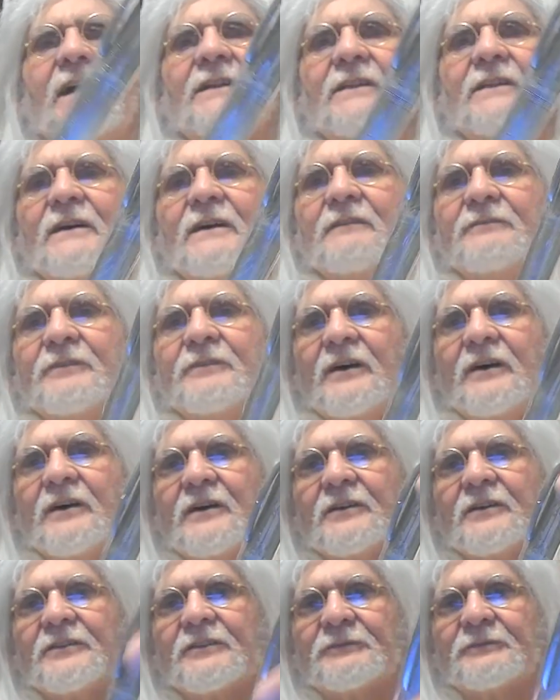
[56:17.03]
I love
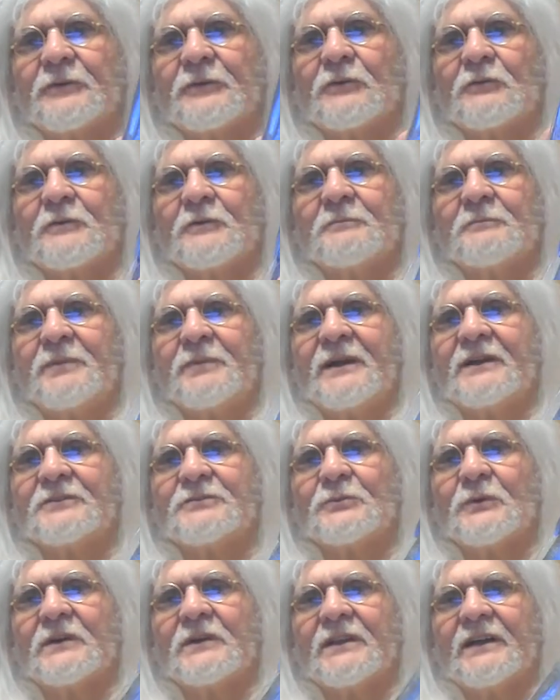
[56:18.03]
uh, the full wing
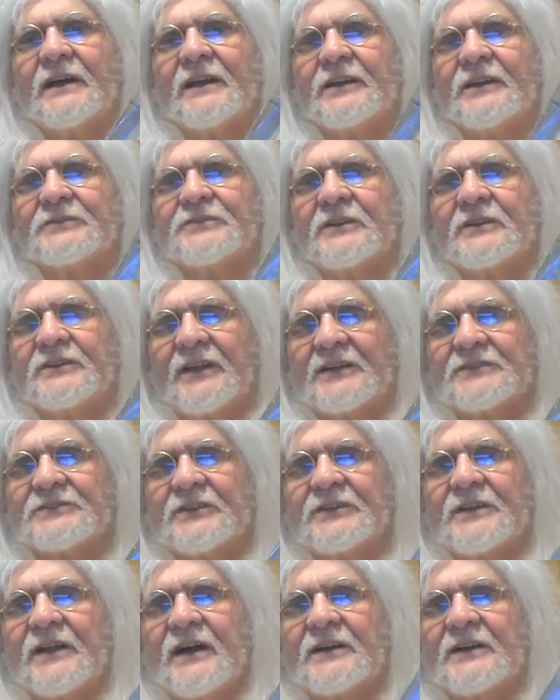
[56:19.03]
pins. Really, that's, that's
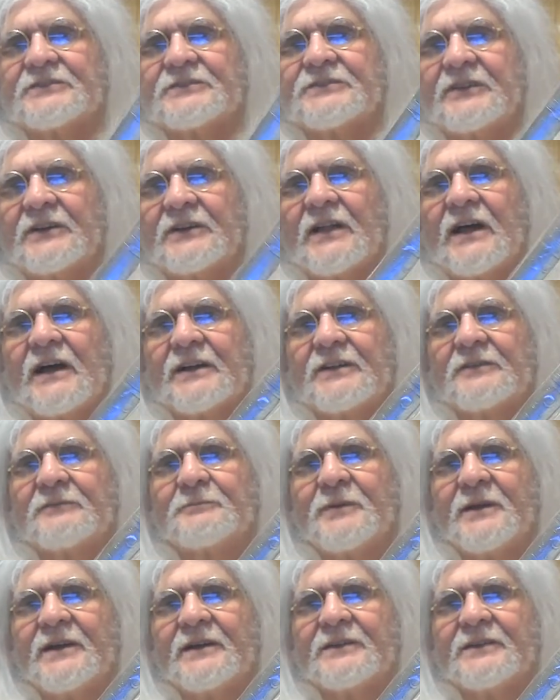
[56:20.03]
a nice line of
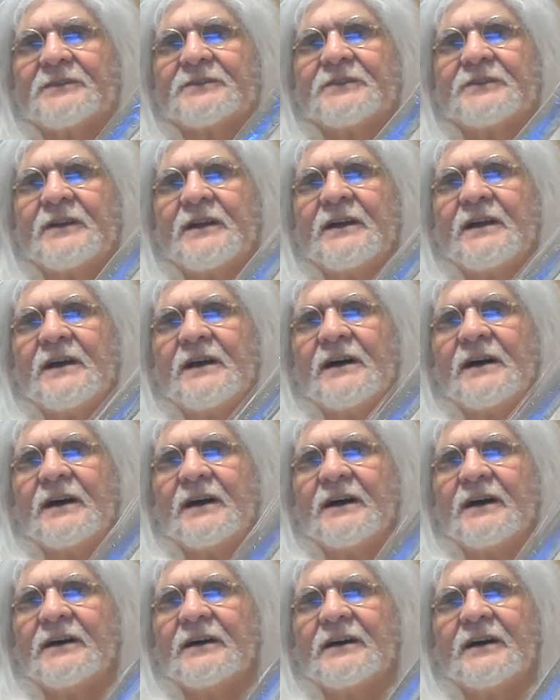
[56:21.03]
pins.
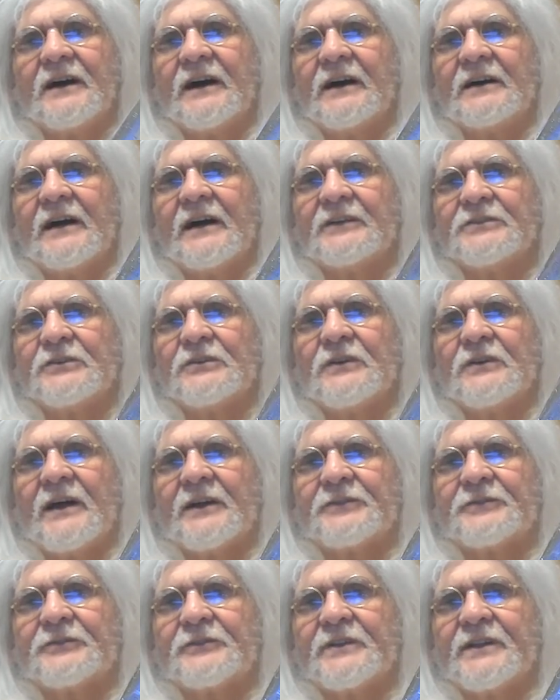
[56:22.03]
Uh, I, I, do
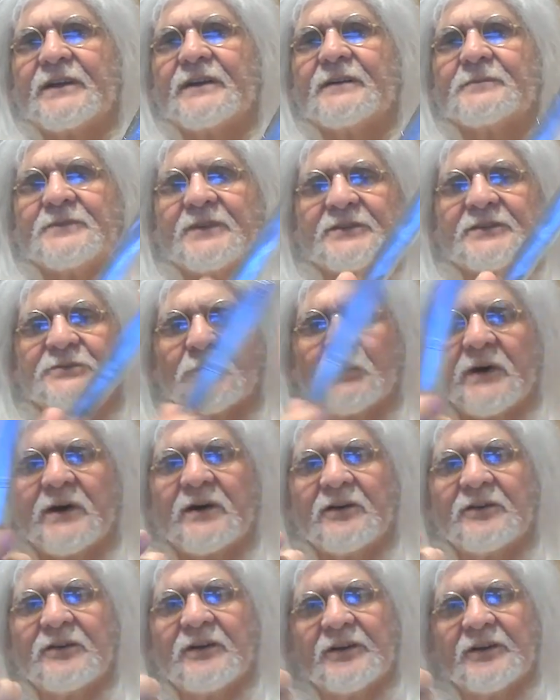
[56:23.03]
like their nibs as
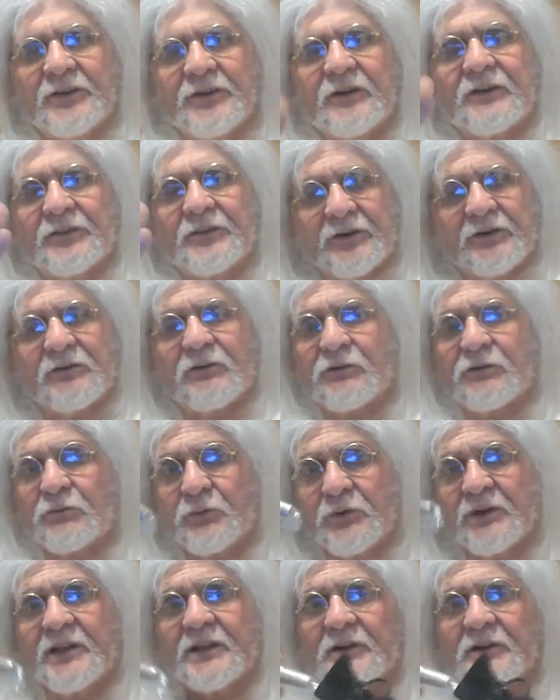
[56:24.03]
well. They're they're a
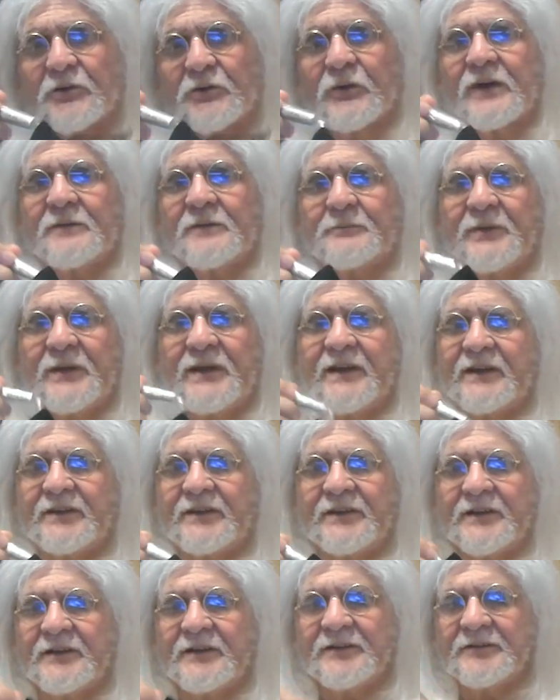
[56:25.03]
really a great pen.